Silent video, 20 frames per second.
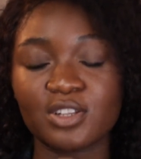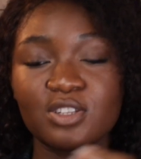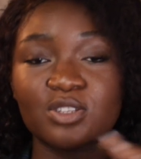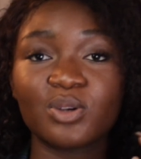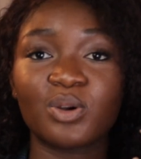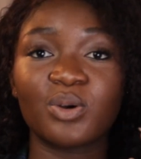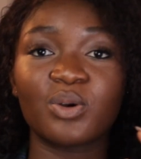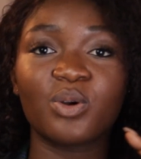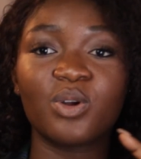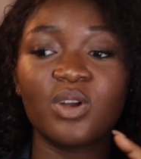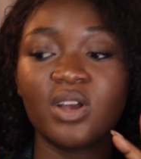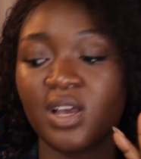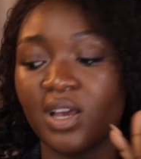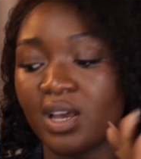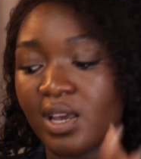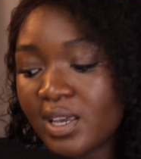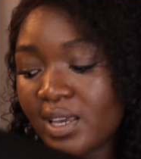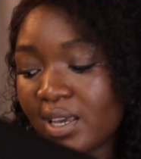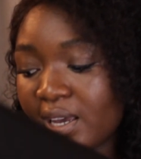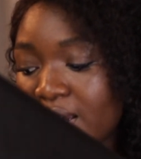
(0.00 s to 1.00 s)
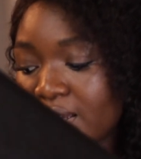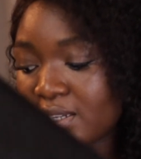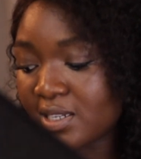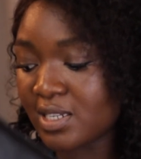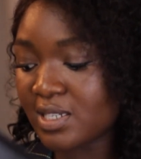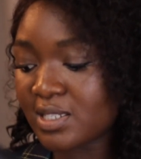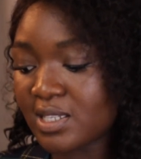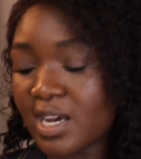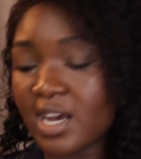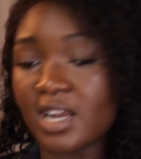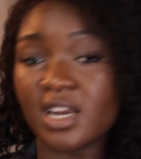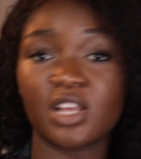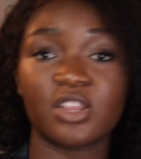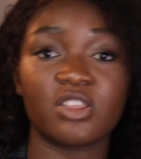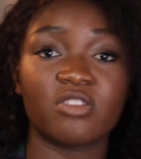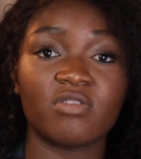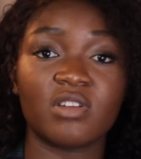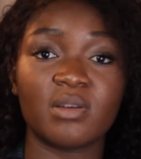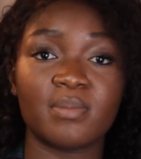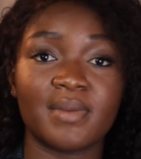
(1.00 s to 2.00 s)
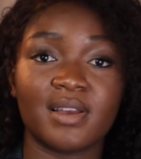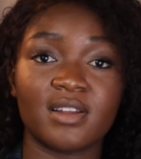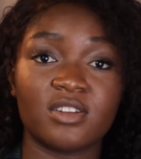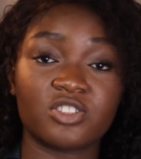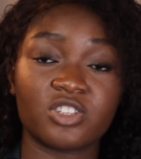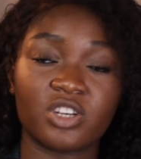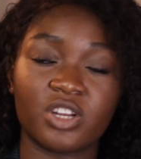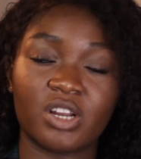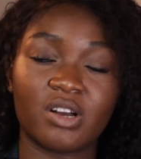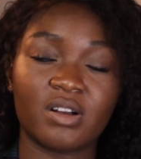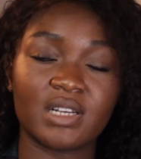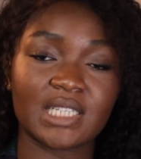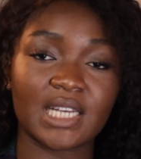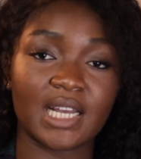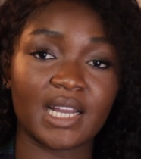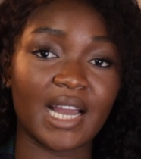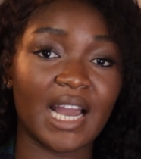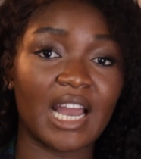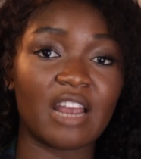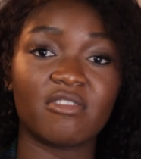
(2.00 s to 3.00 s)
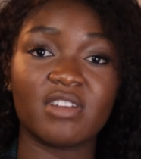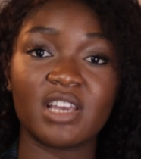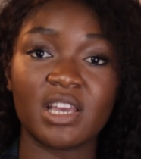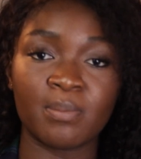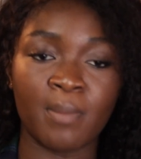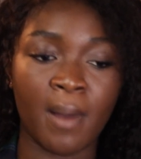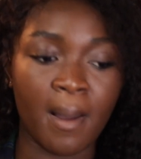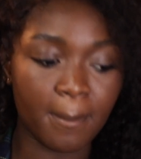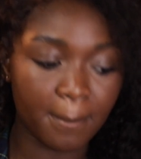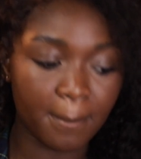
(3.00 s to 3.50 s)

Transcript: So yeah, these are the 3 main journals I carry in my